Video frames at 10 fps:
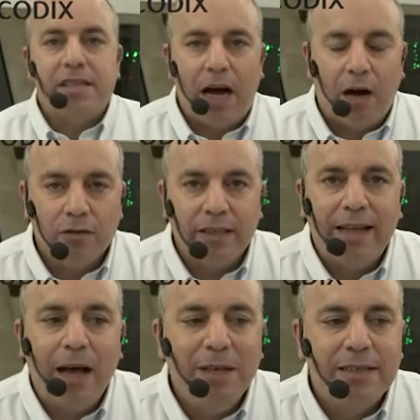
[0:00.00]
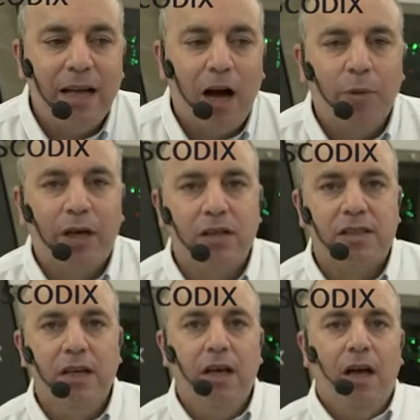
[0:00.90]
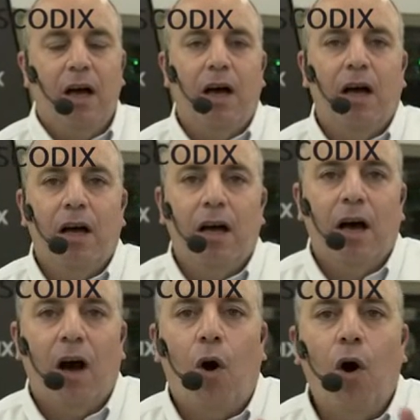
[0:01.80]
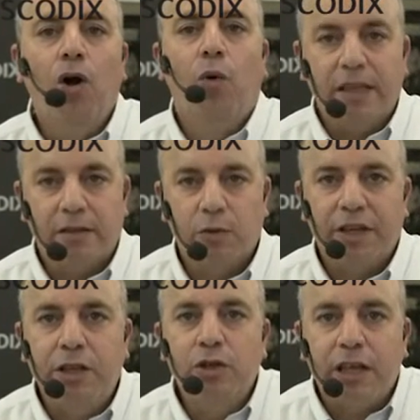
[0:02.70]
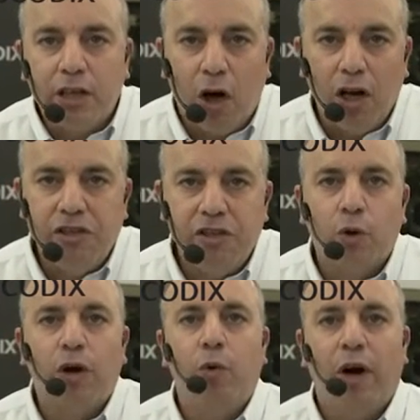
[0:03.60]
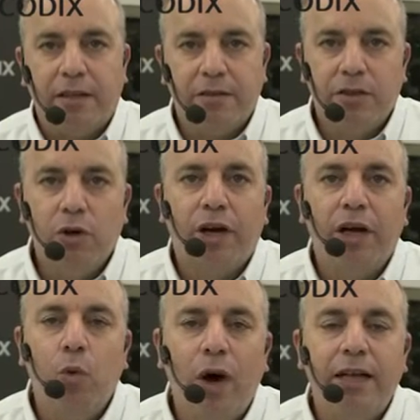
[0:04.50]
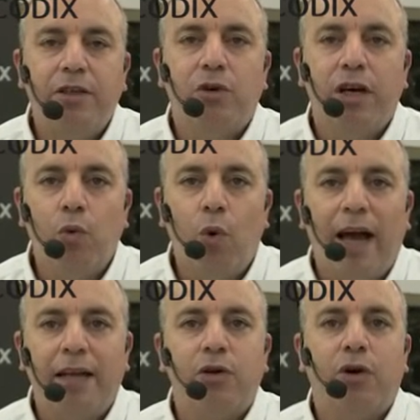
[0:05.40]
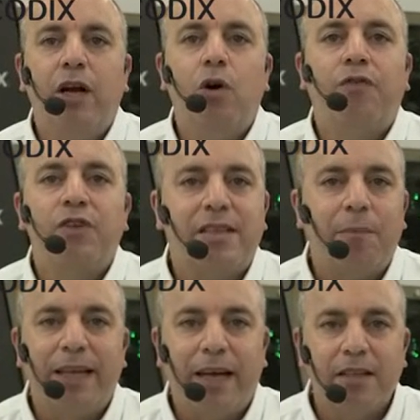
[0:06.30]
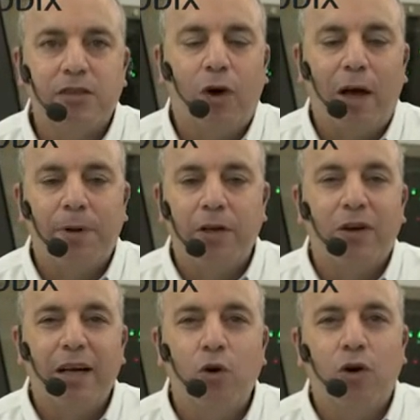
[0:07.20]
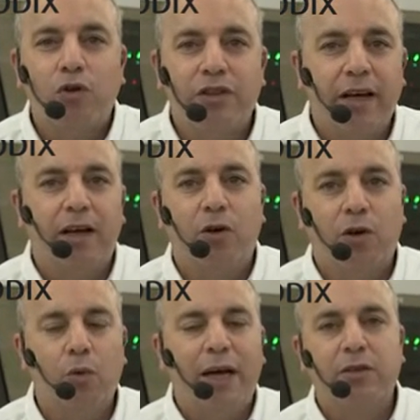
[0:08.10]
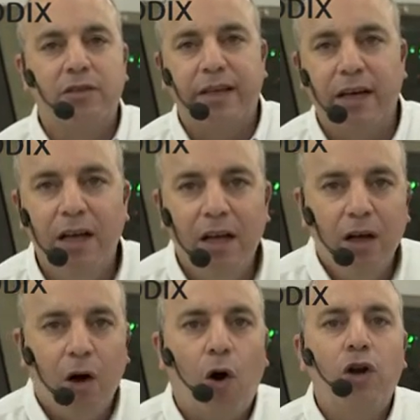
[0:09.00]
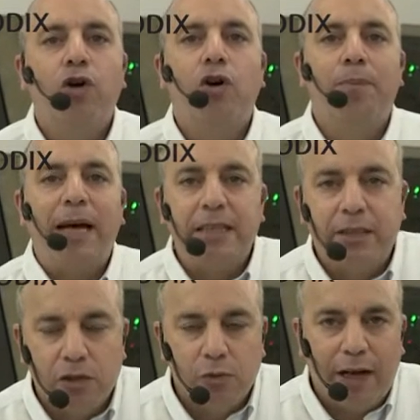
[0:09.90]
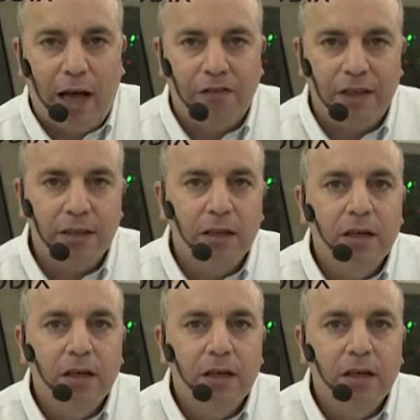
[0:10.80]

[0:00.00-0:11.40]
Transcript: Now. The time is now because always with new technologies you can wait. You can wait, you can wait, you can look for something else to happen, you can wait until all your competitors will have it.